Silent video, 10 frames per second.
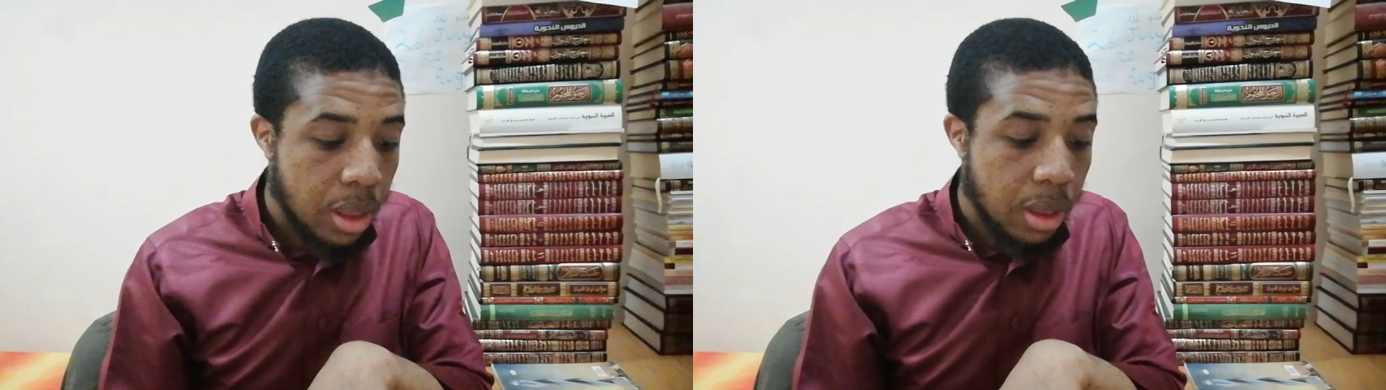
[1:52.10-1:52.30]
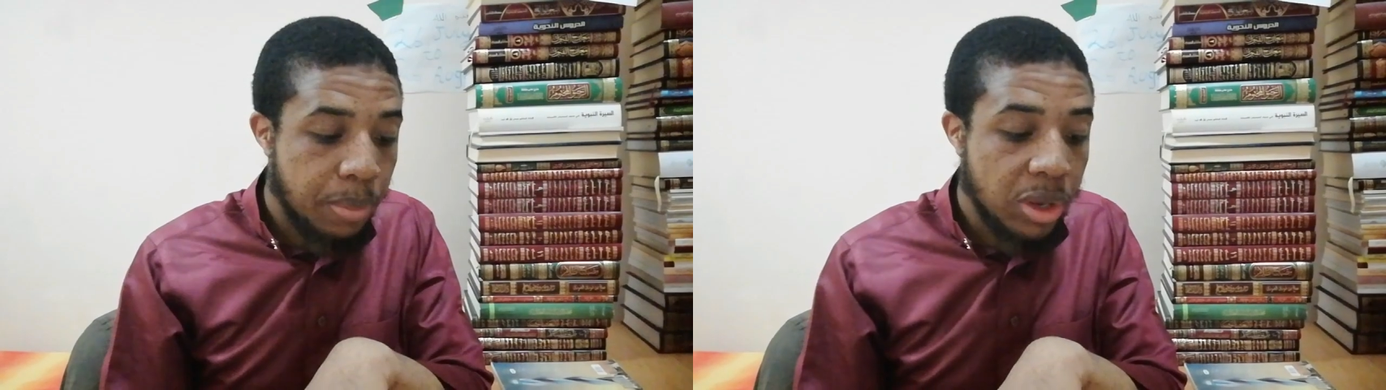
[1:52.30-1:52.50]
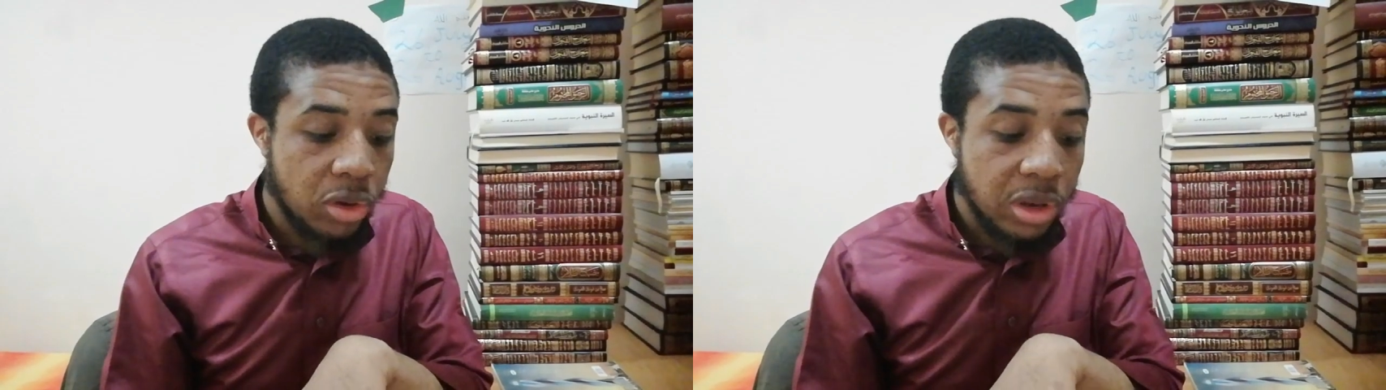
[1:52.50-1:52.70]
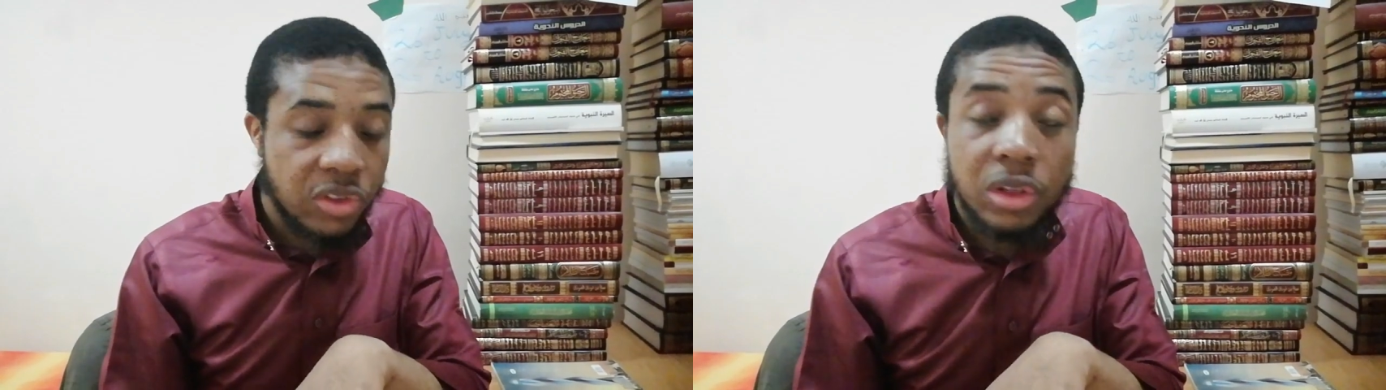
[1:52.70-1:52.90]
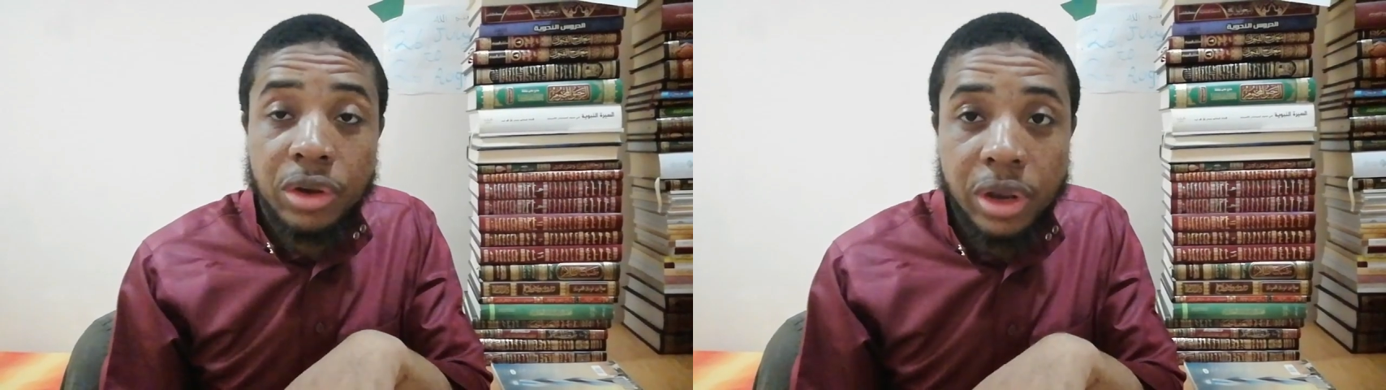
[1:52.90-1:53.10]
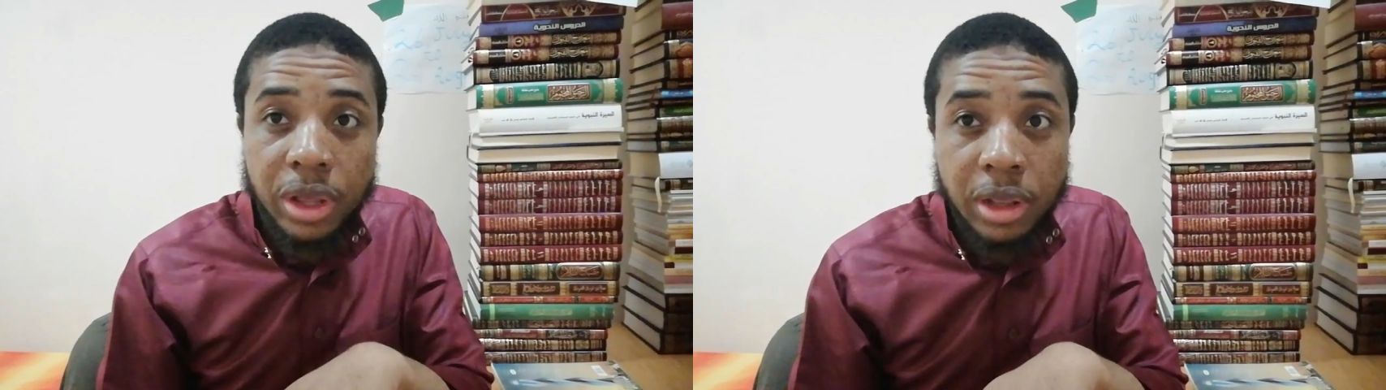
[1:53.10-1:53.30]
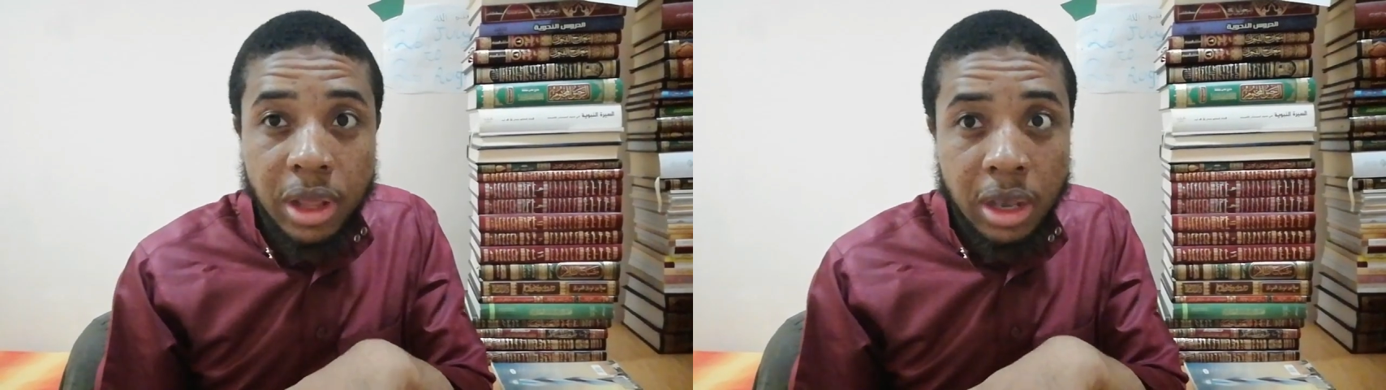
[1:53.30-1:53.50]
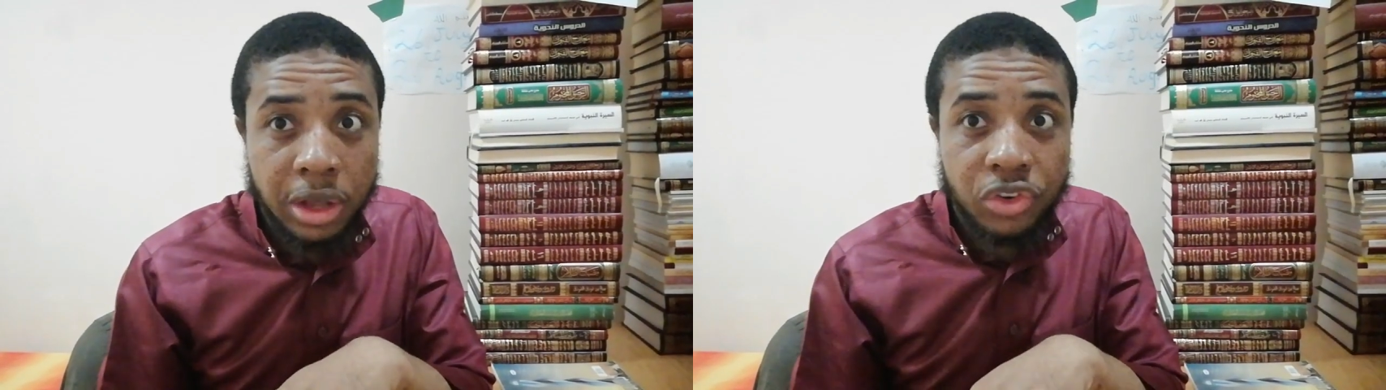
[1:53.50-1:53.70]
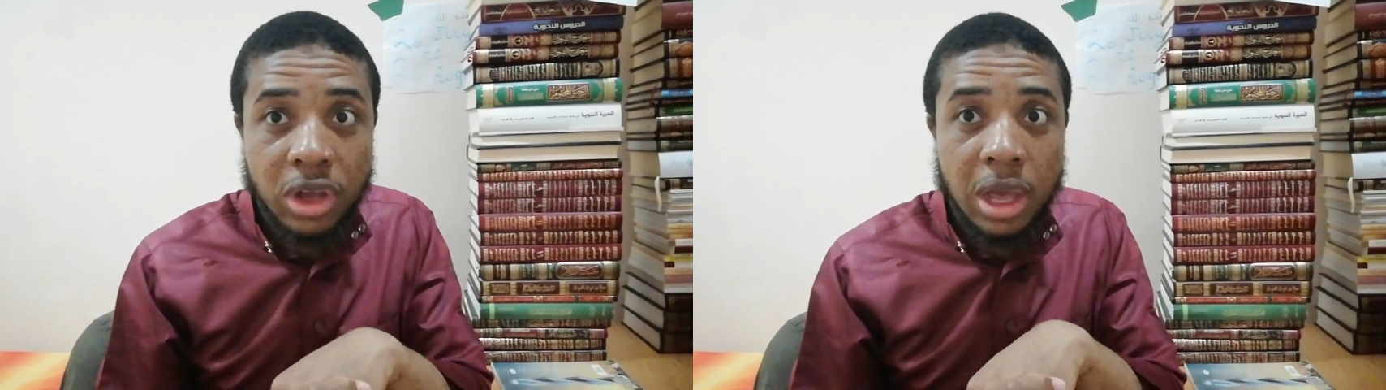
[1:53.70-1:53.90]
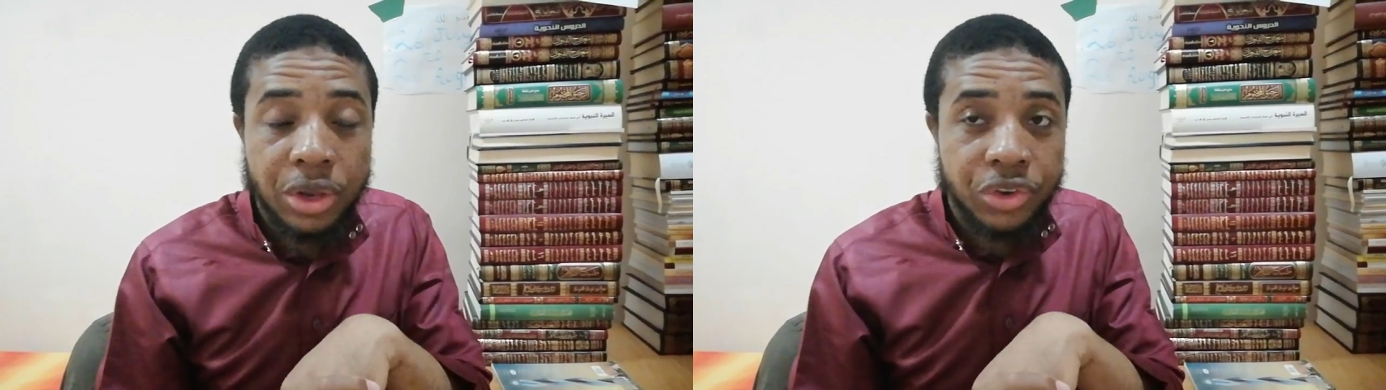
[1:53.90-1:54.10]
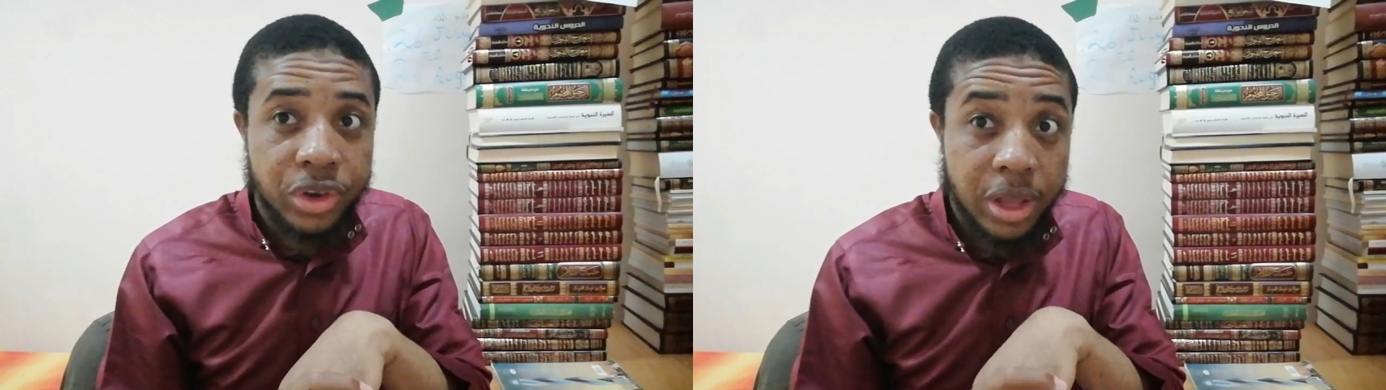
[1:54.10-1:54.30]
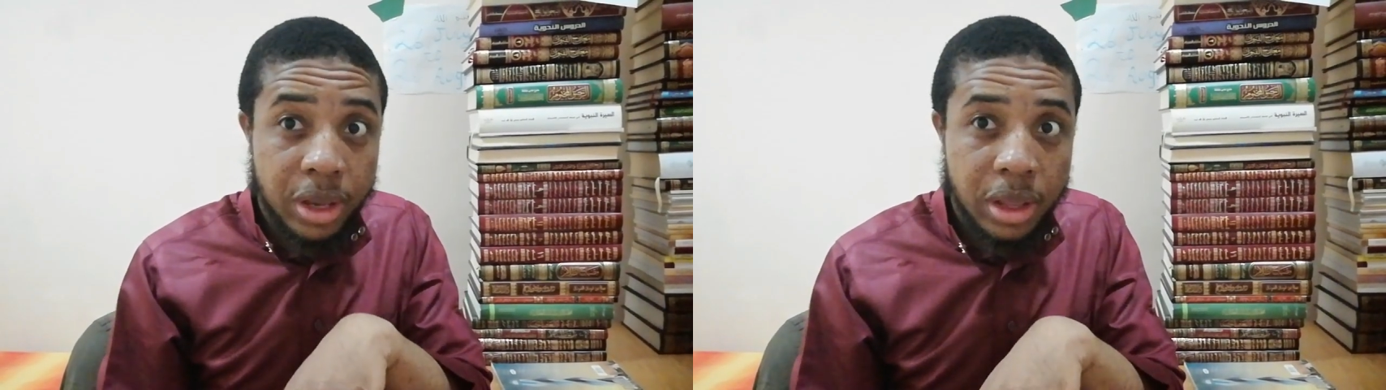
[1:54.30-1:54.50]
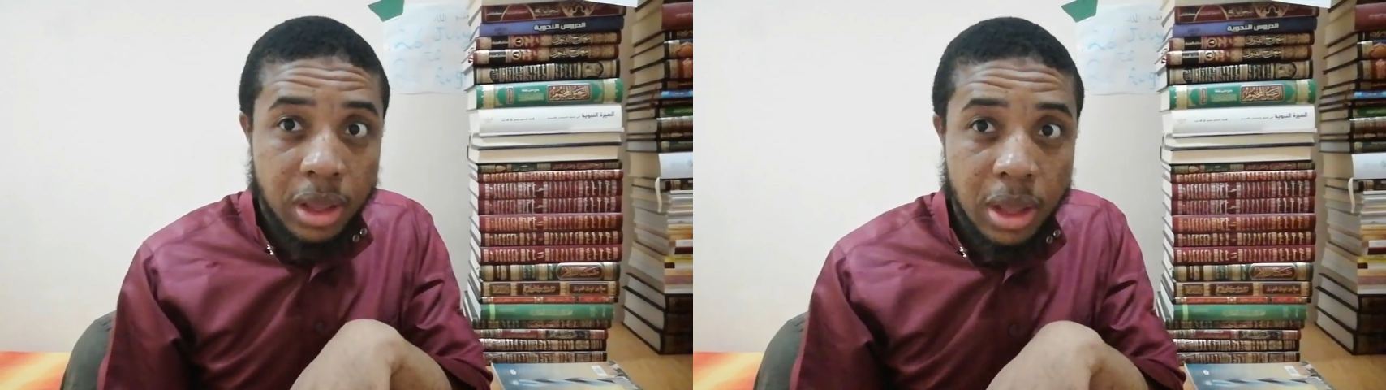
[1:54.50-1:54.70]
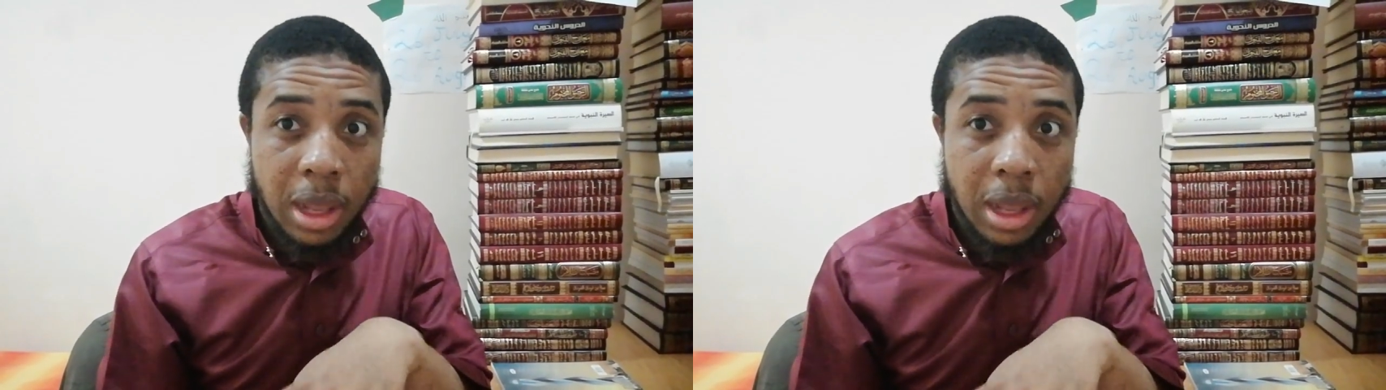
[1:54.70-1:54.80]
a bachelor's degree in electrical engineering,